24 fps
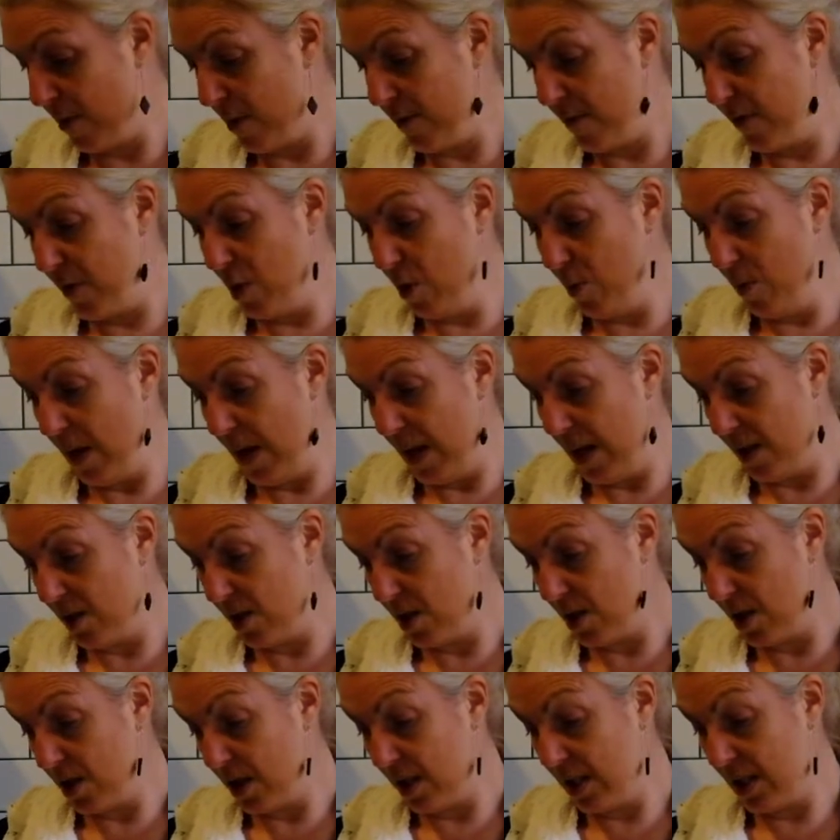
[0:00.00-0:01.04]
a few minutes
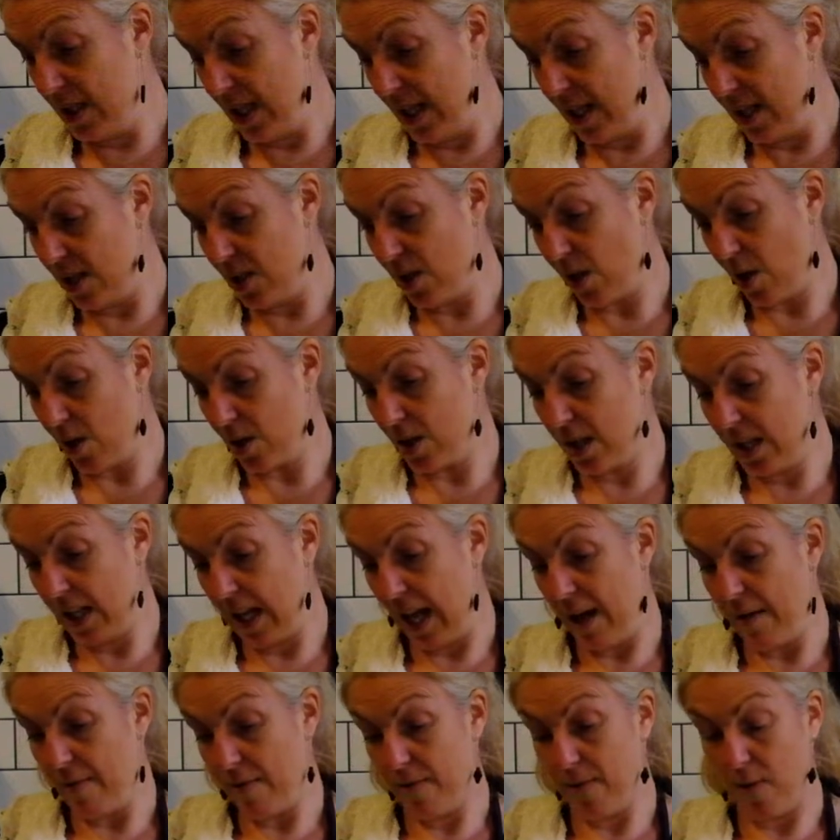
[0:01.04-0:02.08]
just to see it start to
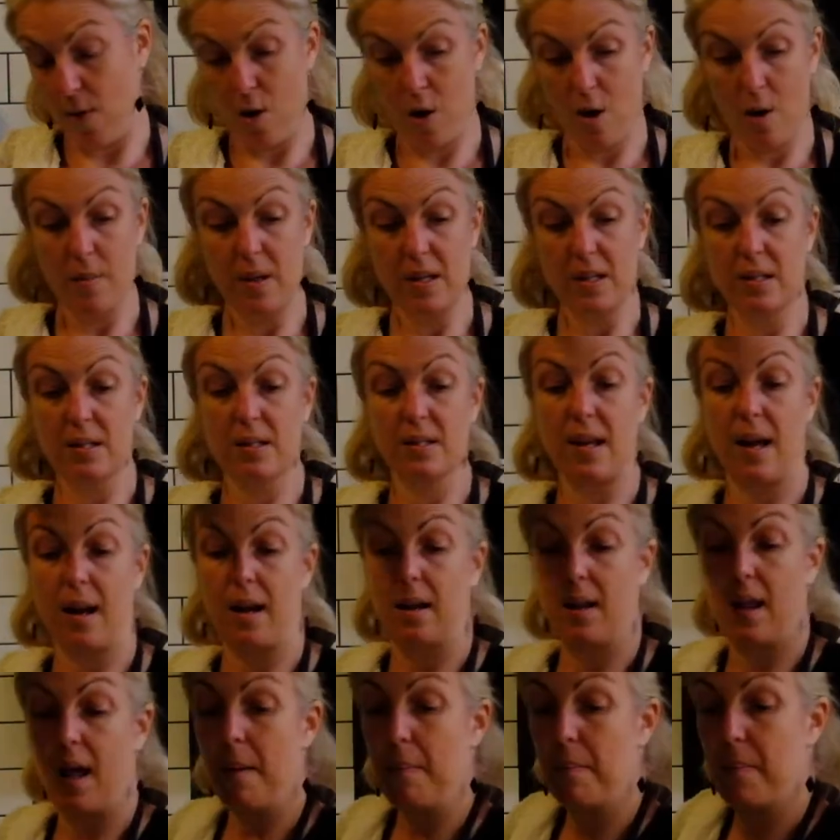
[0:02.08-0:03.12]
get firm and
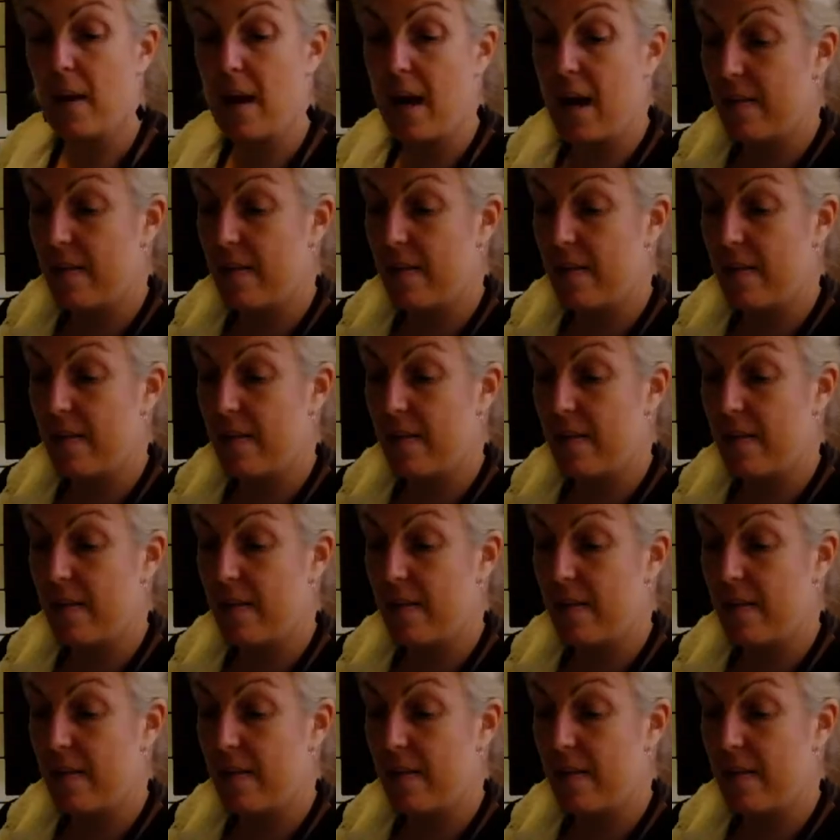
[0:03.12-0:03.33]
settle up.